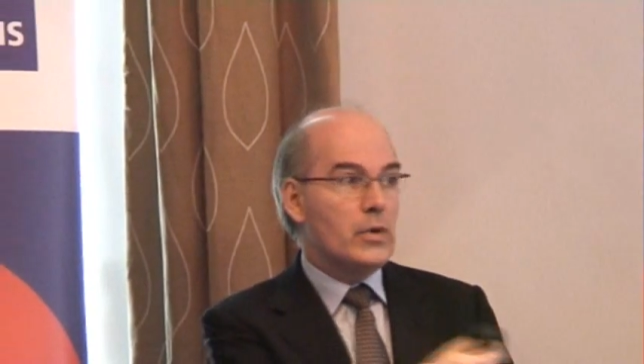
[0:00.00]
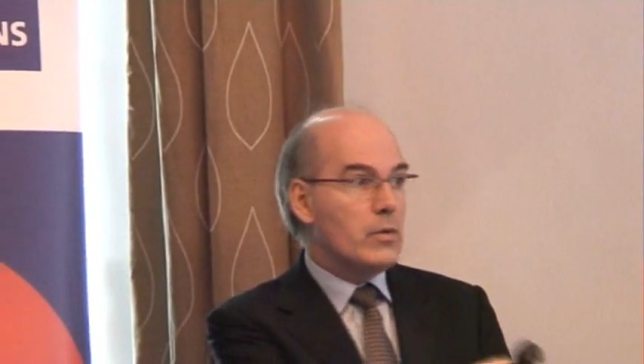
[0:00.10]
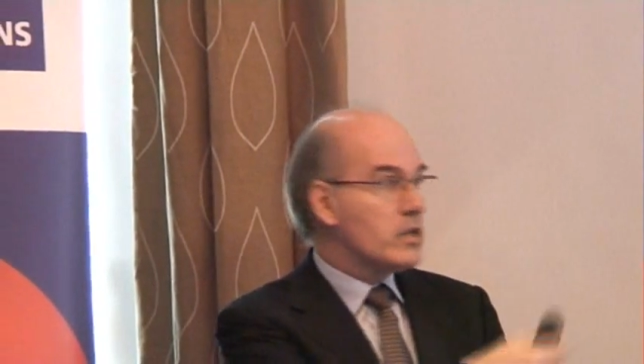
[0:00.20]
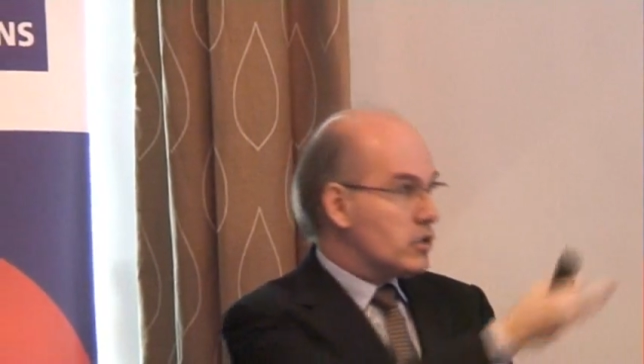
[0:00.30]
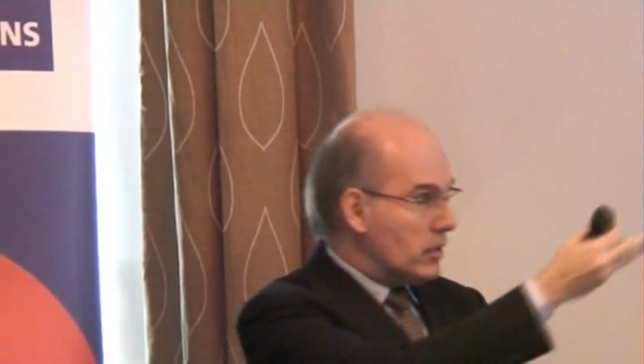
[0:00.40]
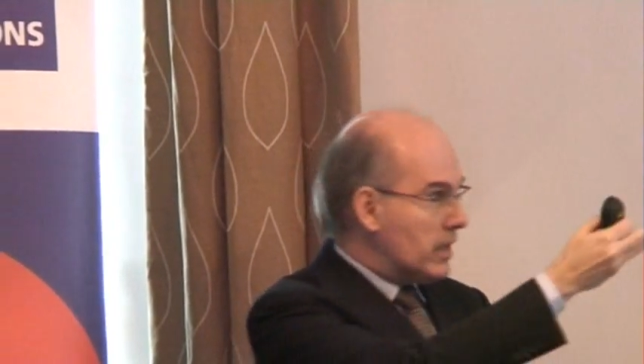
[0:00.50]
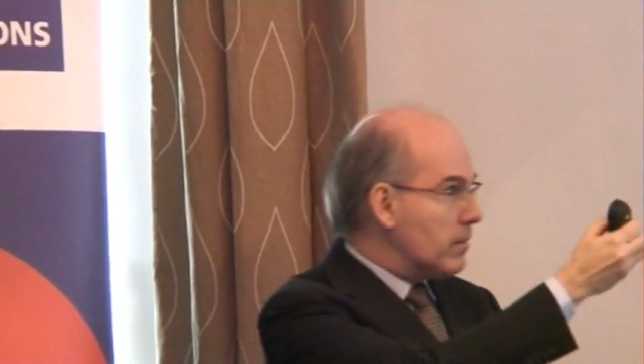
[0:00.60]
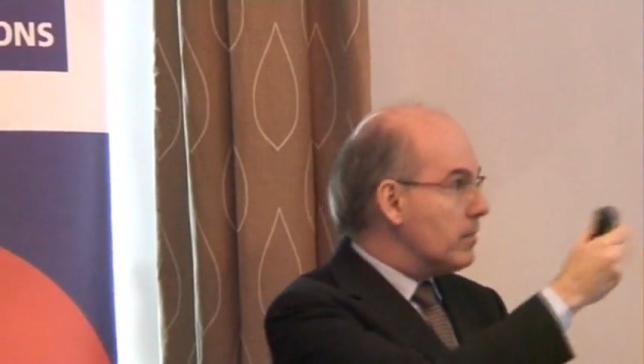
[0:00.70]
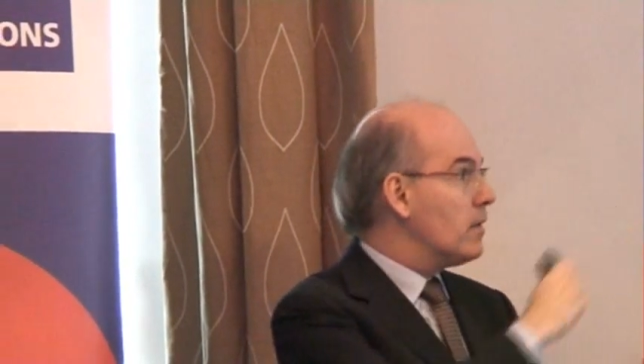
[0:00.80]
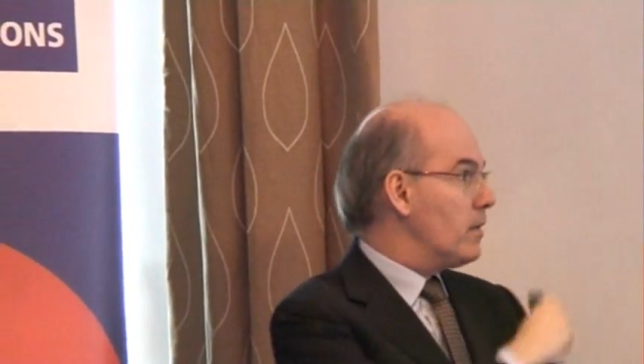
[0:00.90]
we were
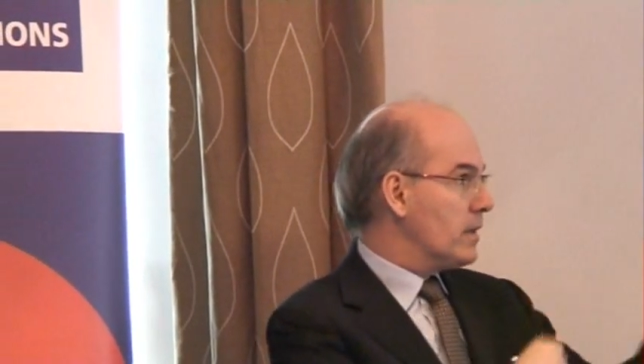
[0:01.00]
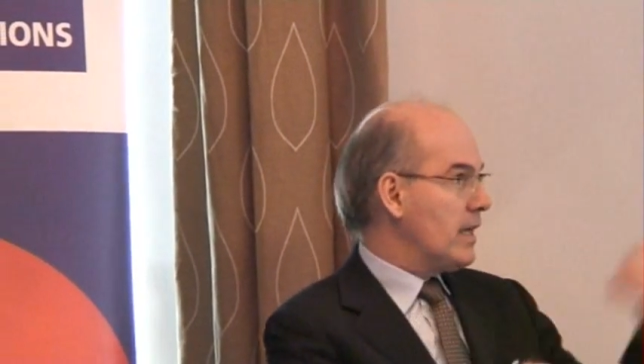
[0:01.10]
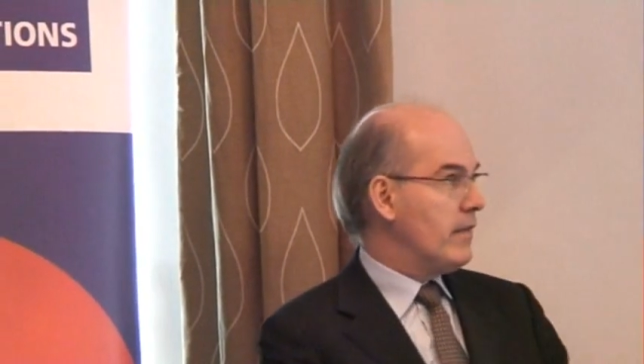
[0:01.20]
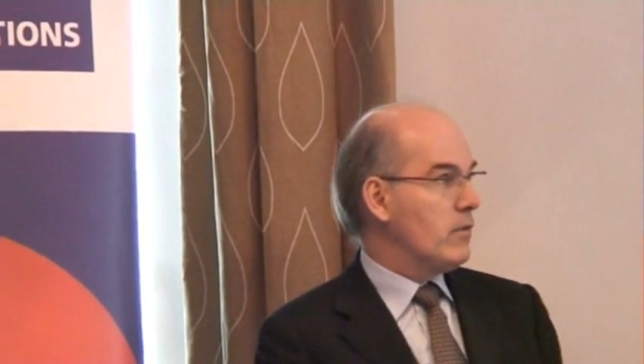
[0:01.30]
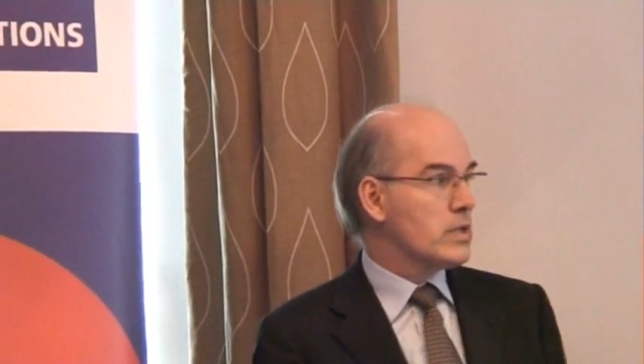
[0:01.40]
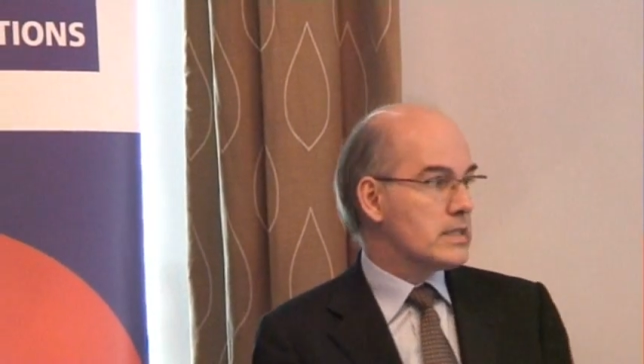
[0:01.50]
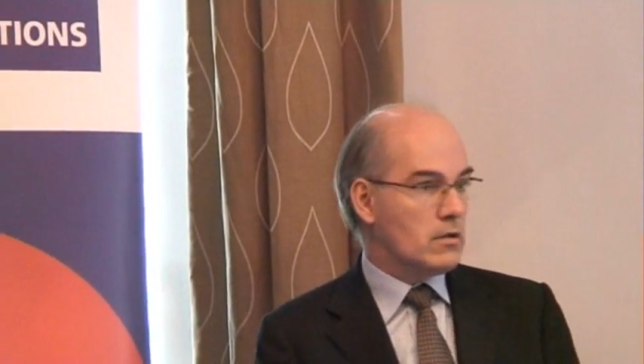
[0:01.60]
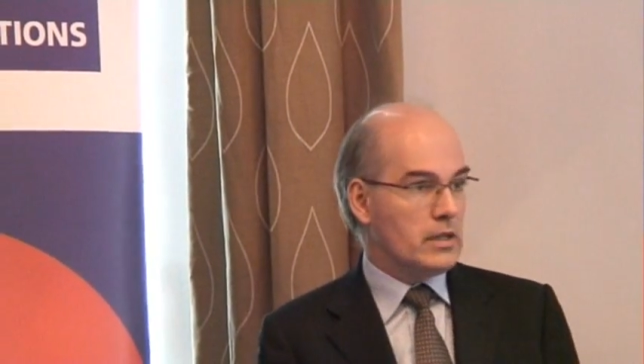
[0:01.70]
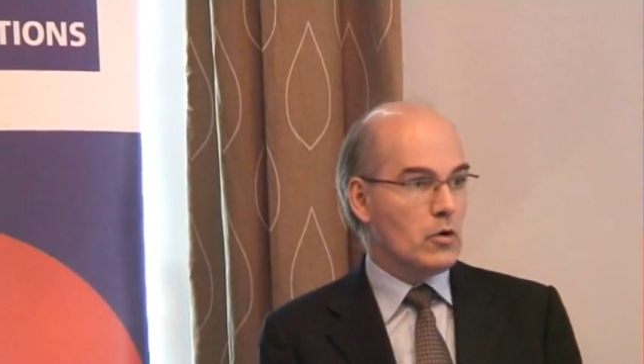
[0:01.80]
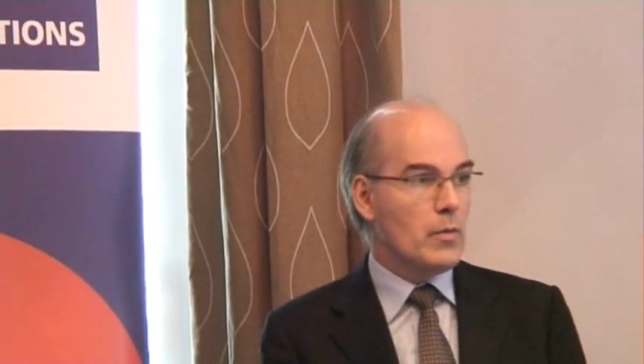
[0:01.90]
talking, uh, Kathy was talking